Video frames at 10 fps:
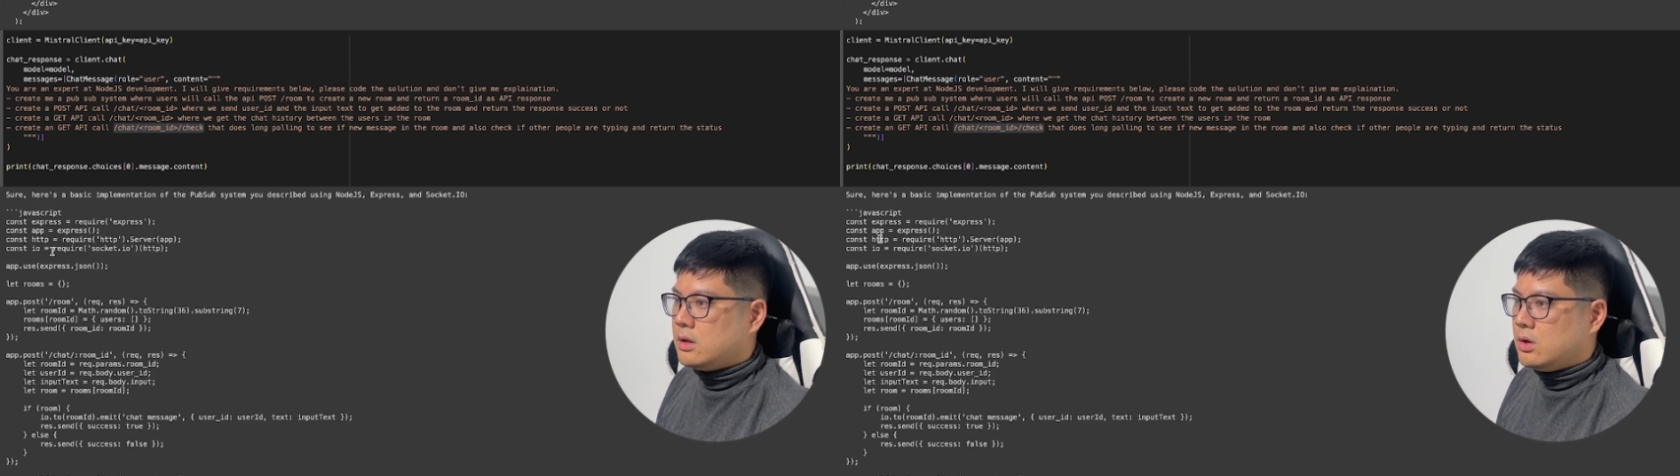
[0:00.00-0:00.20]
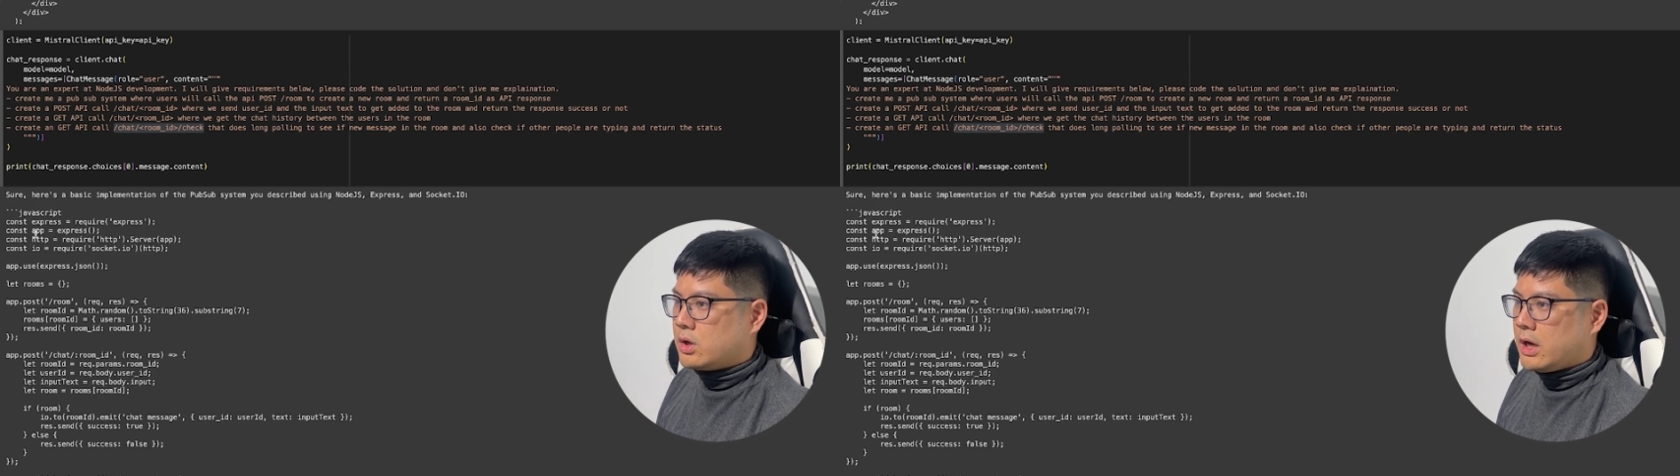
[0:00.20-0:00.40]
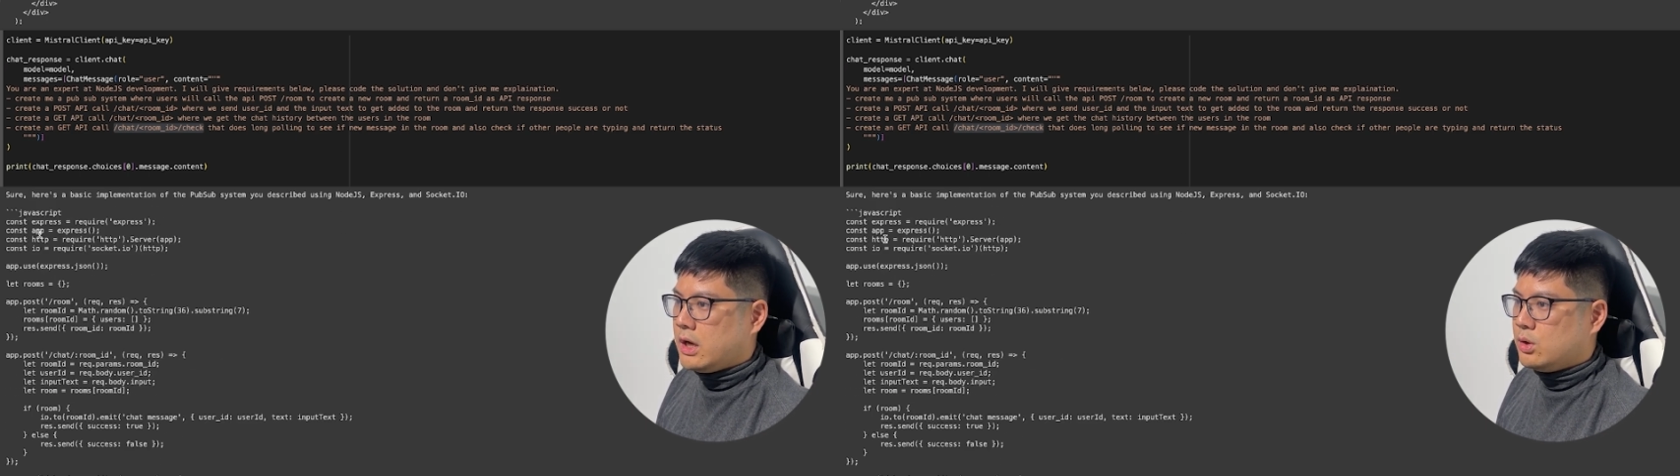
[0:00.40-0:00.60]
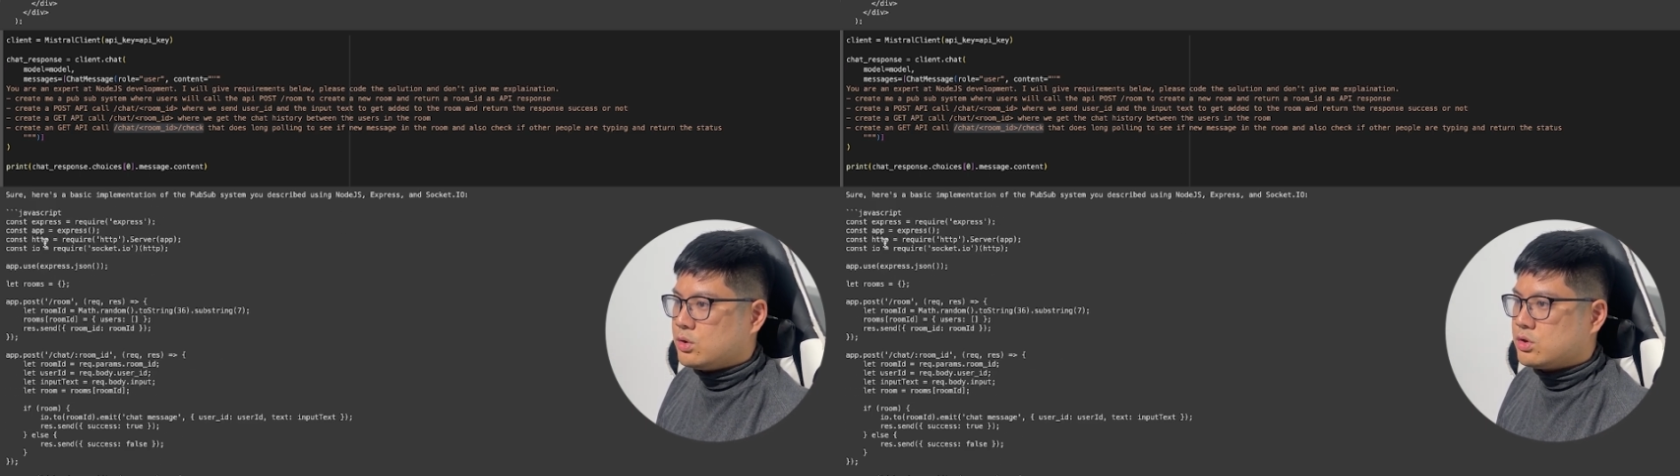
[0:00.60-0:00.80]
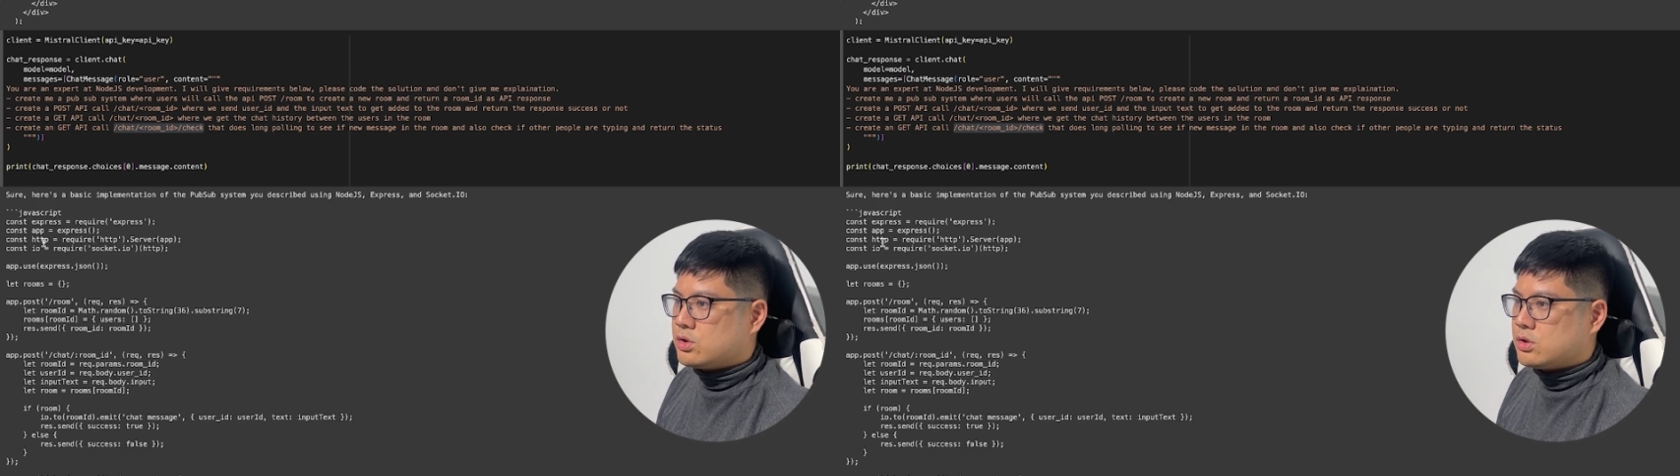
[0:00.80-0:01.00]
okay, it
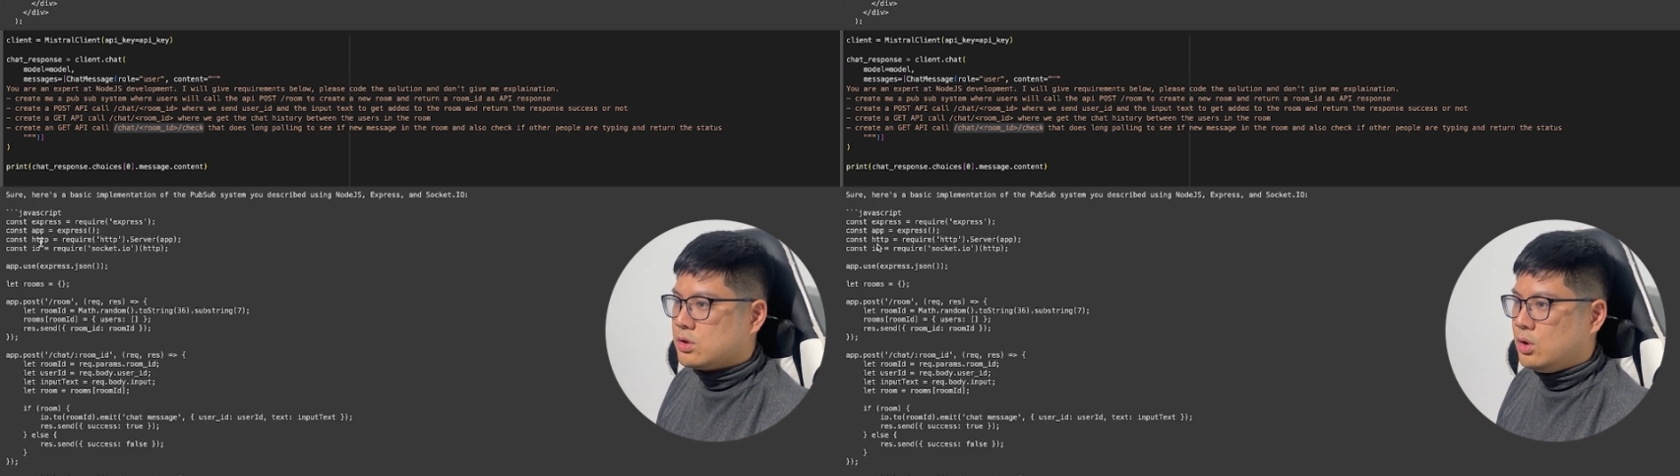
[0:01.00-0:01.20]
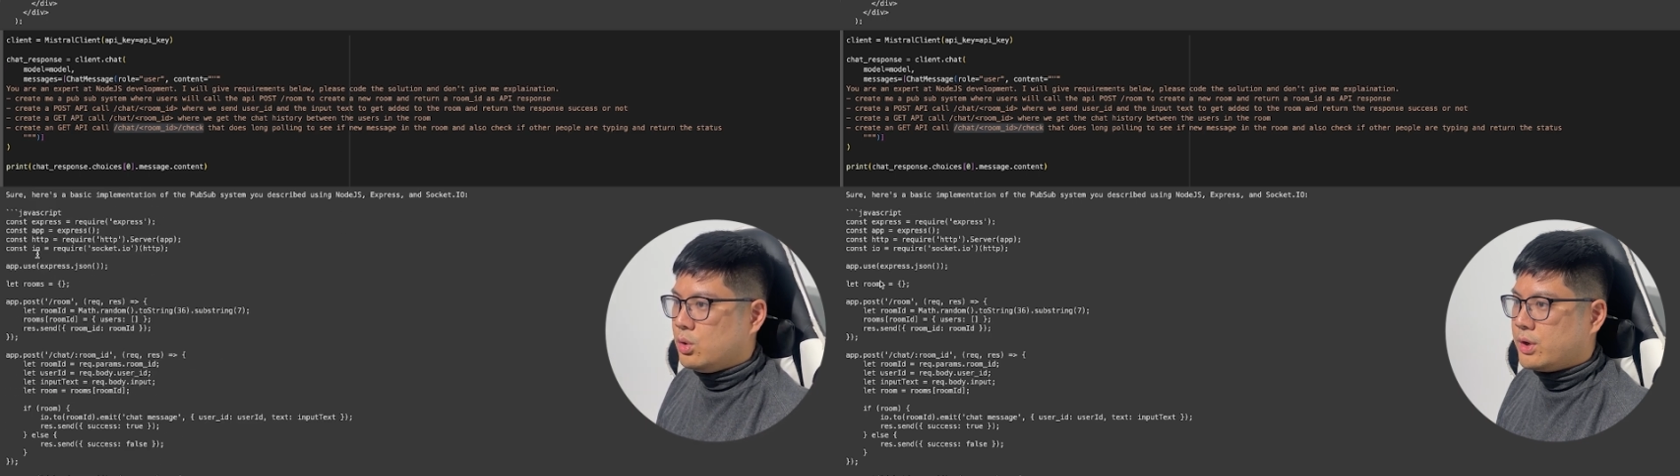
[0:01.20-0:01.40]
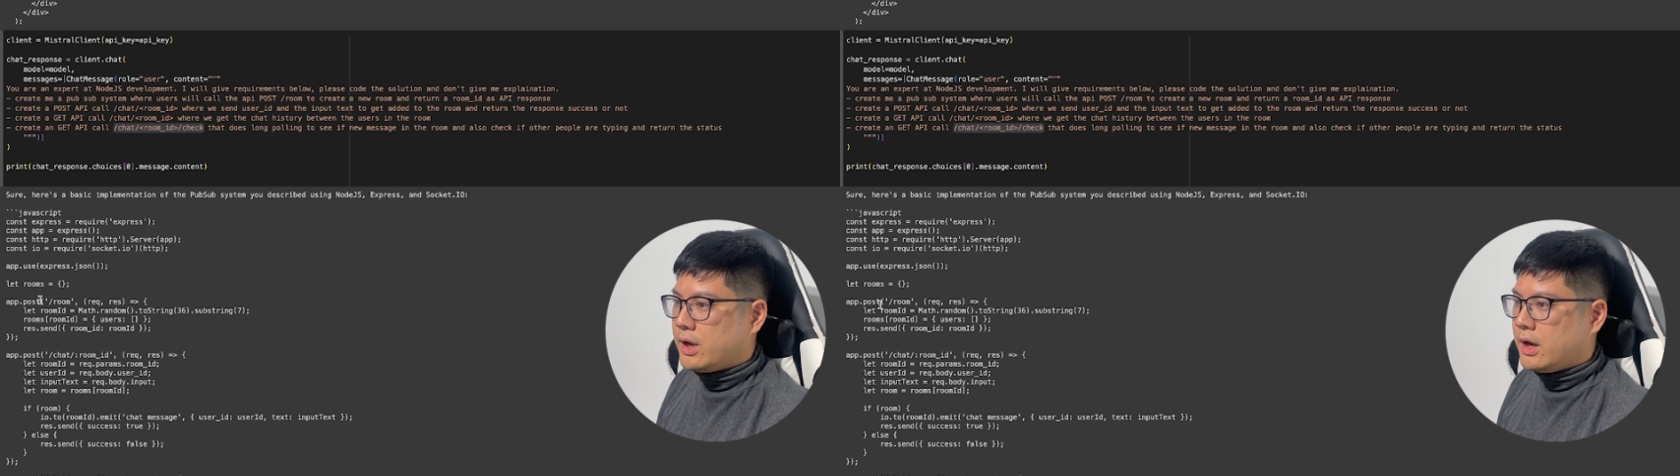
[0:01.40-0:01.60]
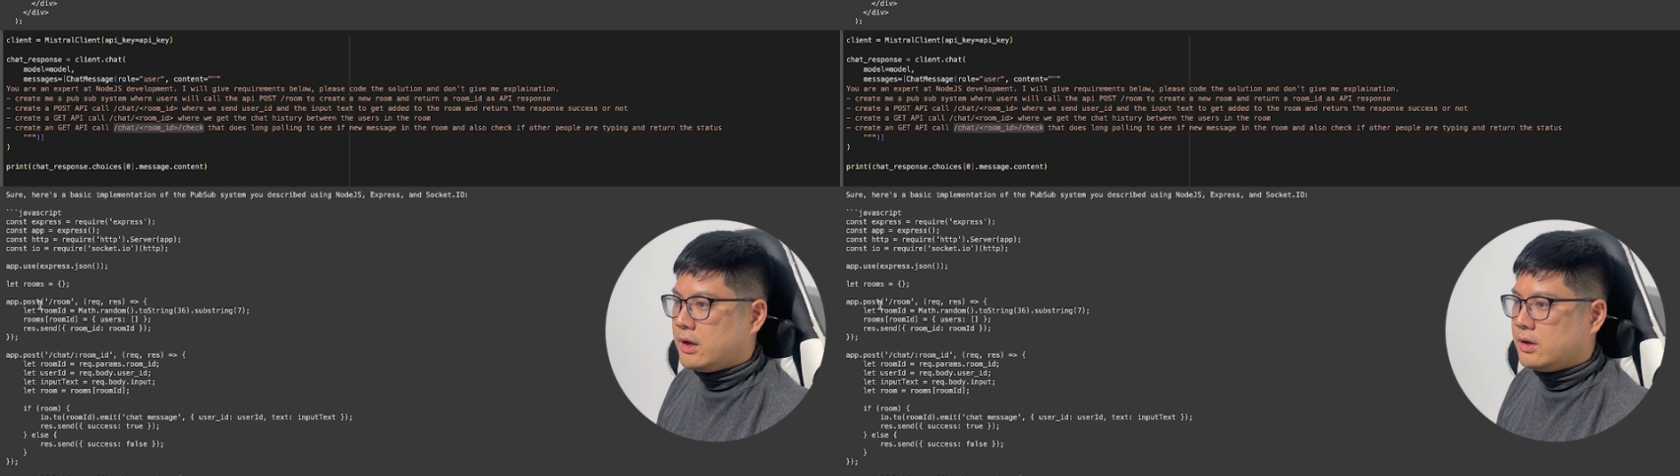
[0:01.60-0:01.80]
looks okay